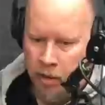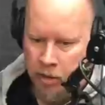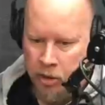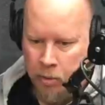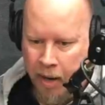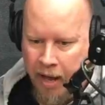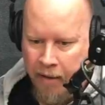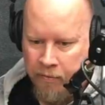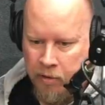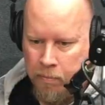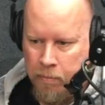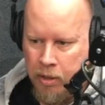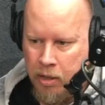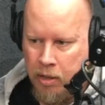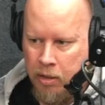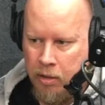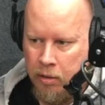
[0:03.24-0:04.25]
You have to
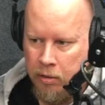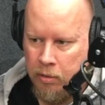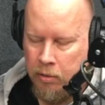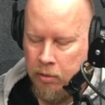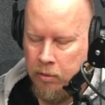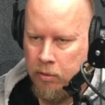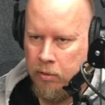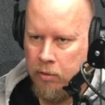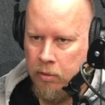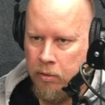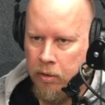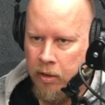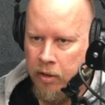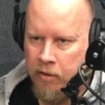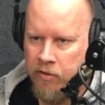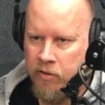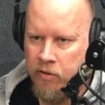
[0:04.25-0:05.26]
be
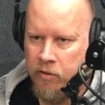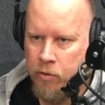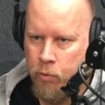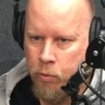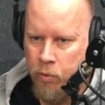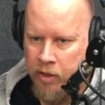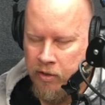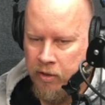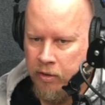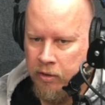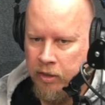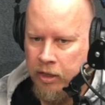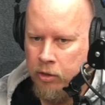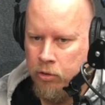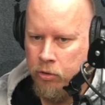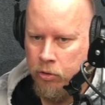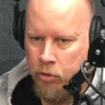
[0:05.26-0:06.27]

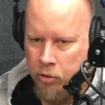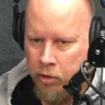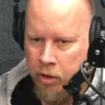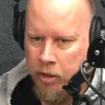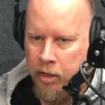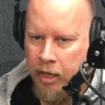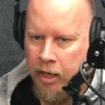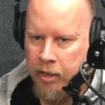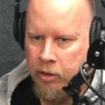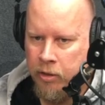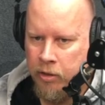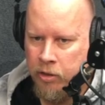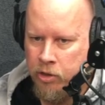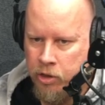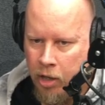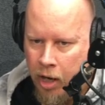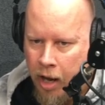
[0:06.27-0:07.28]
exquisitely good at your
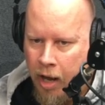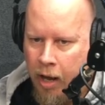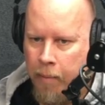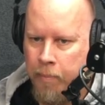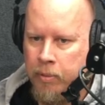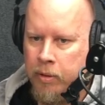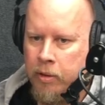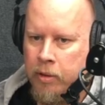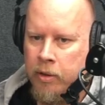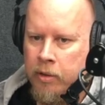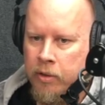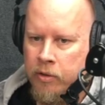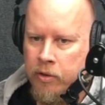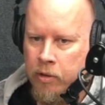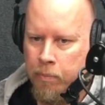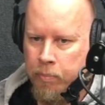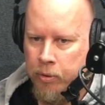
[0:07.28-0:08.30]
job
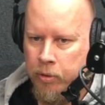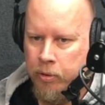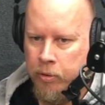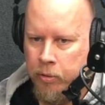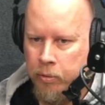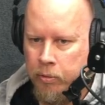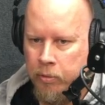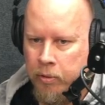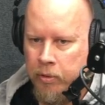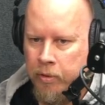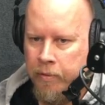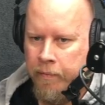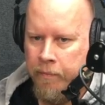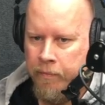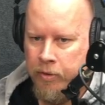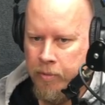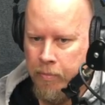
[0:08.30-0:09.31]
to brew
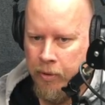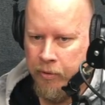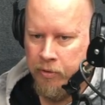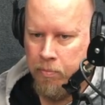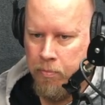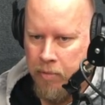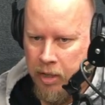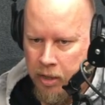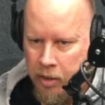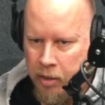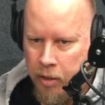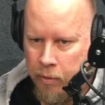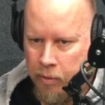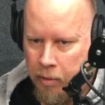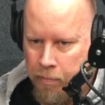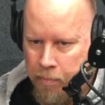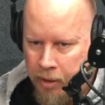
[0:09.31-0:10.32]
the most
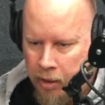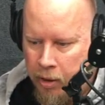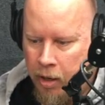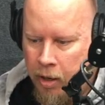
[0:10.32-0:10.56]
mediocre beer